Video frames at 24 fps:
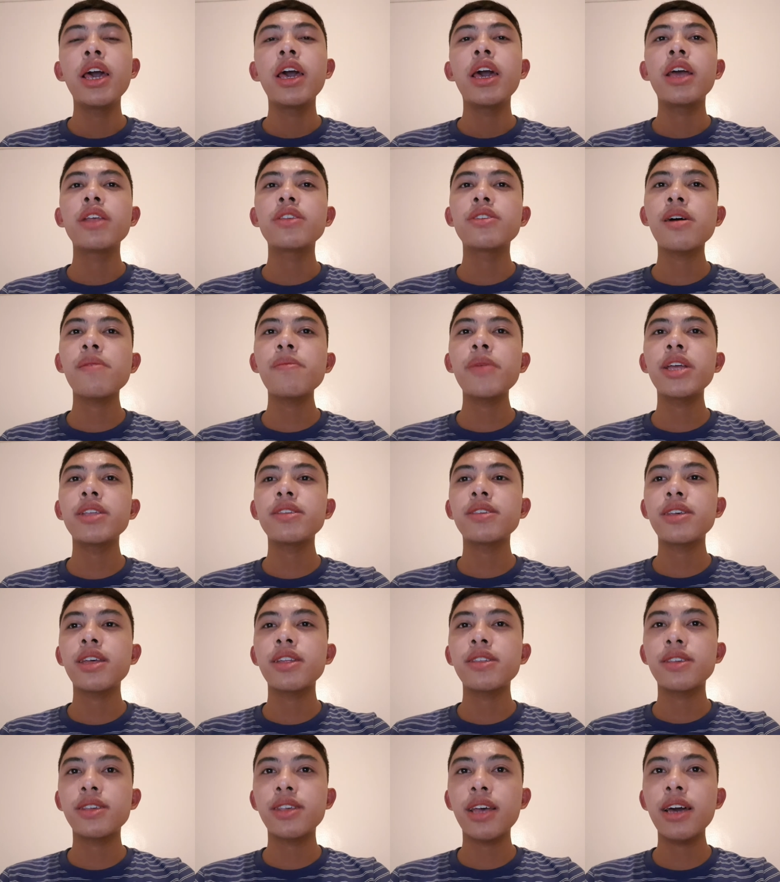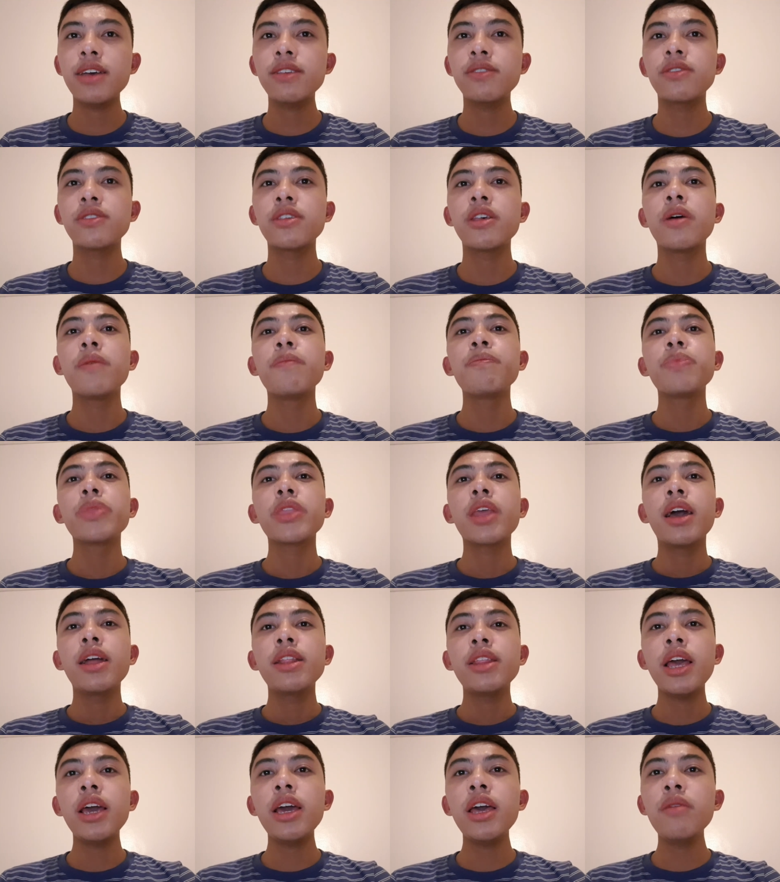In some instances,
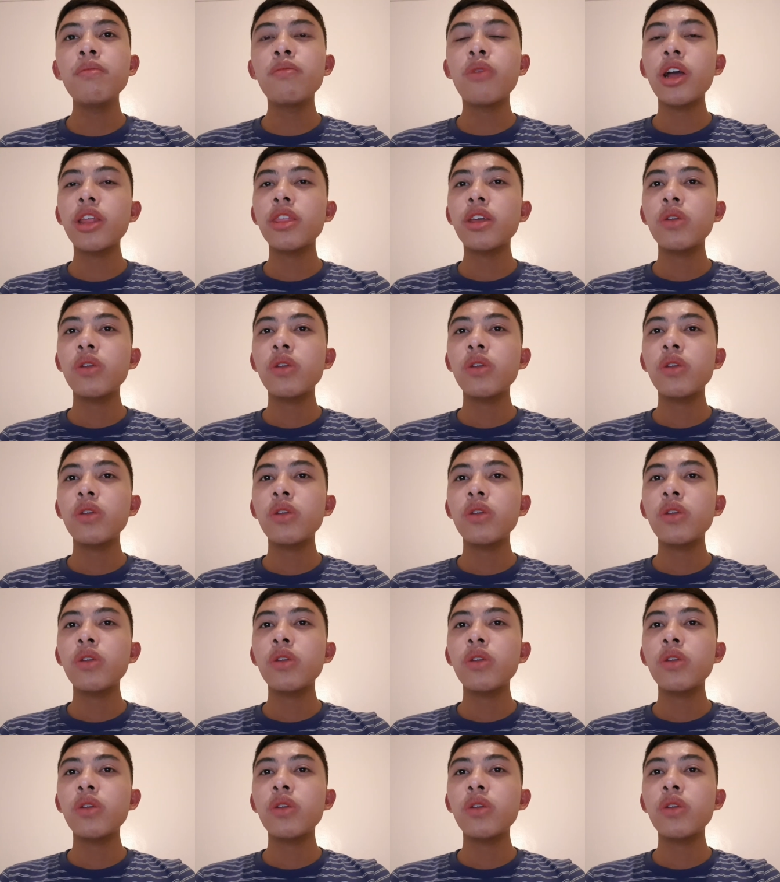taking more